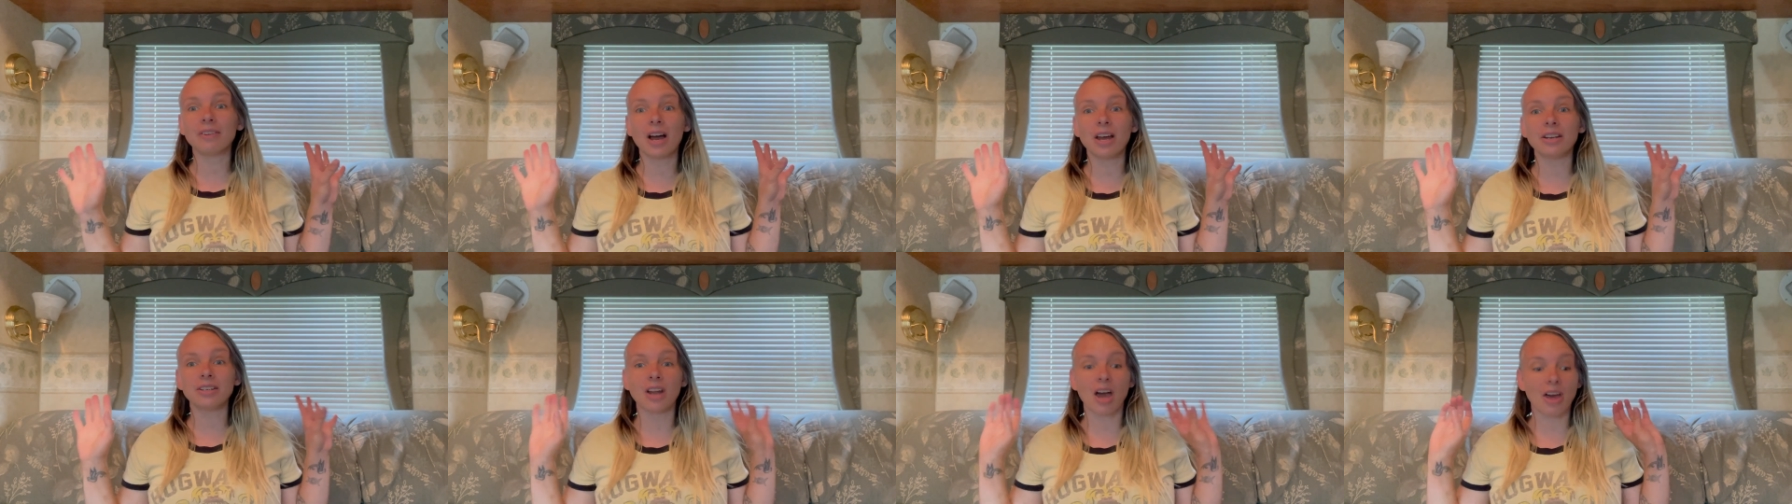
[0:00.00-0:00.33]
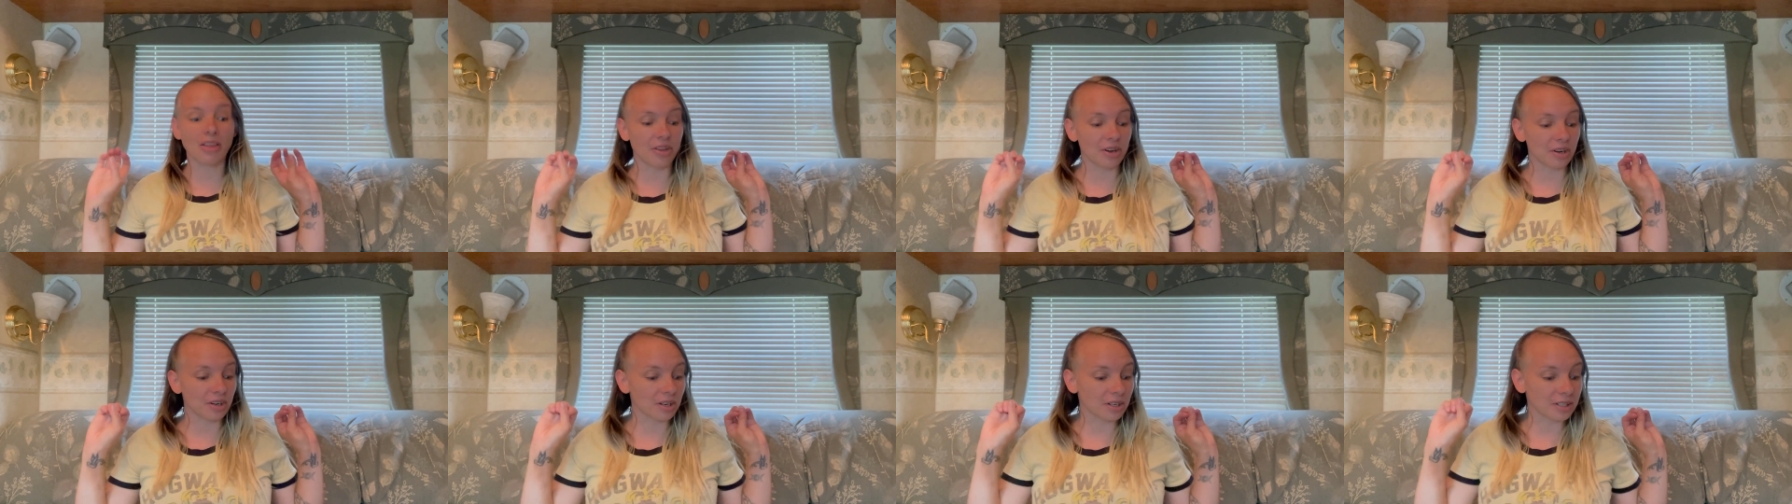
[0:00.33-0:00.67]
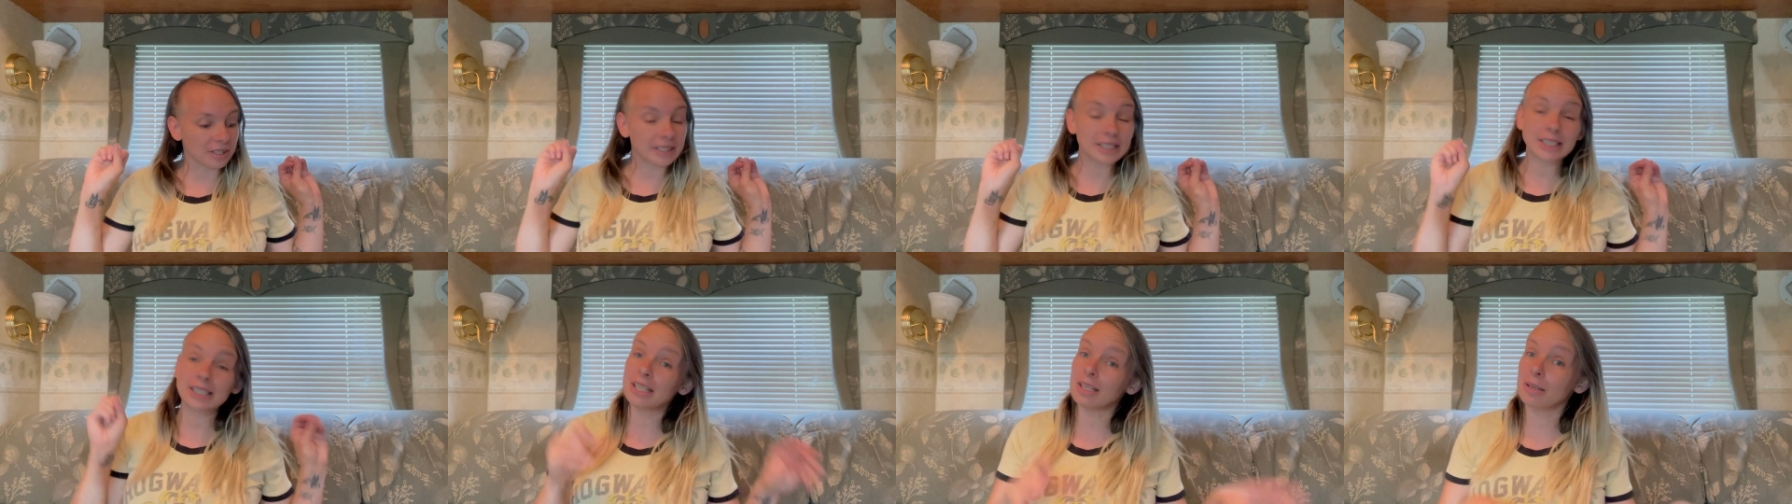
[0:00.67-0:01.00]
another
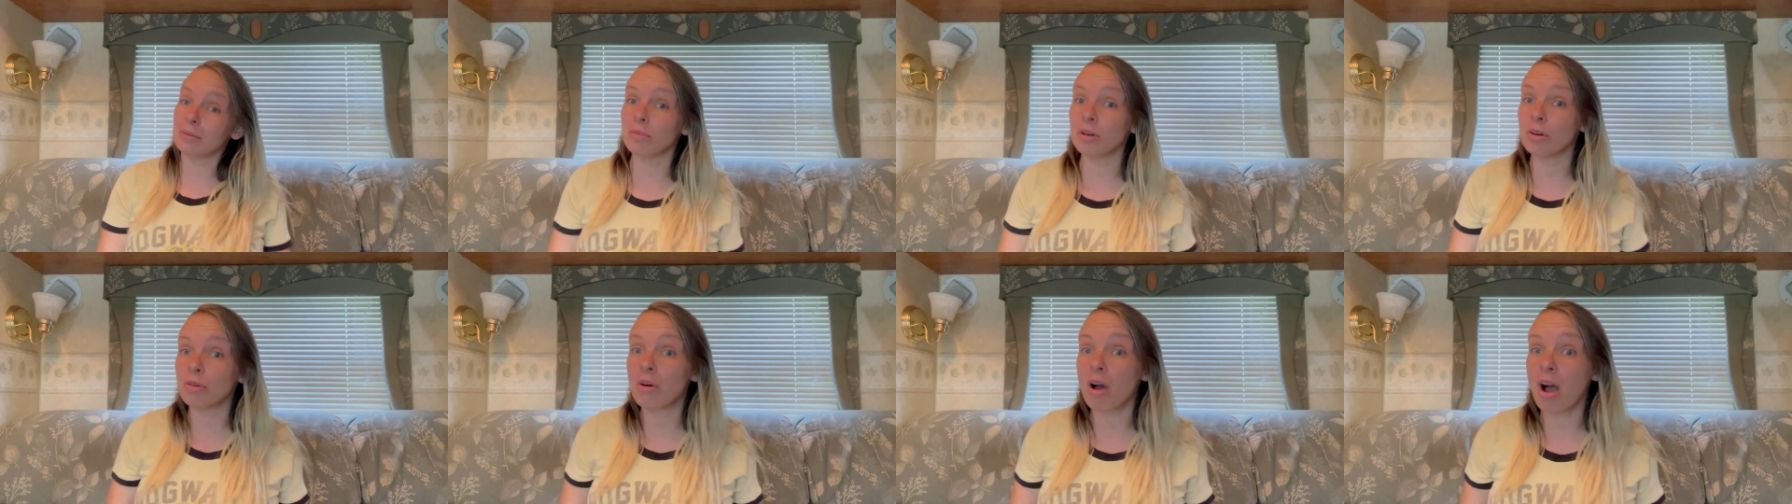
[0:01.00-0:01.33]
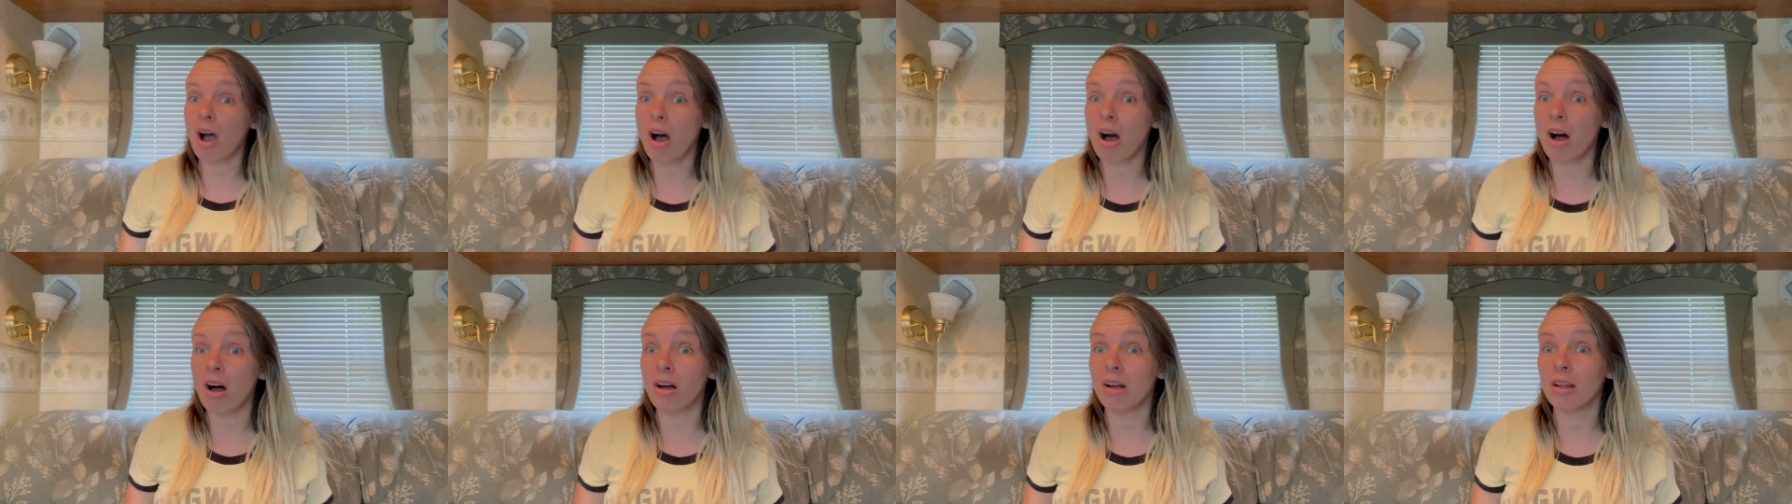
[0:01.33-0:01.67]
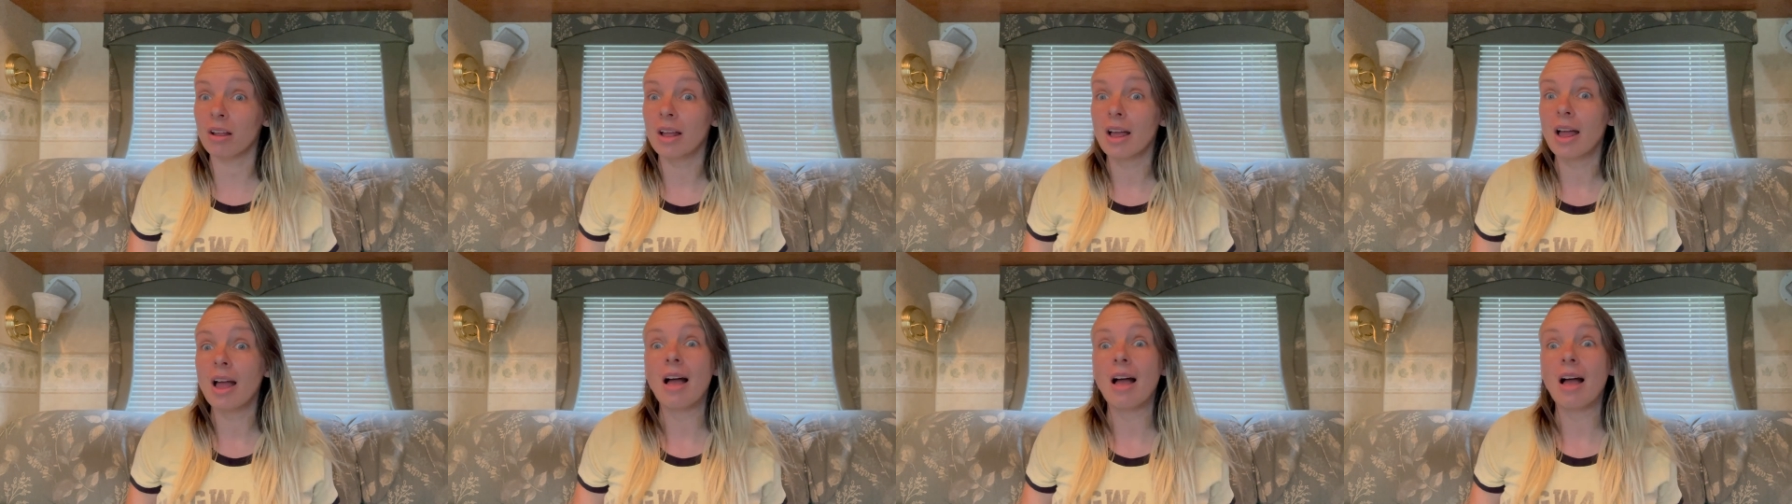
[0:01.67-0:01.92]
Temu haul.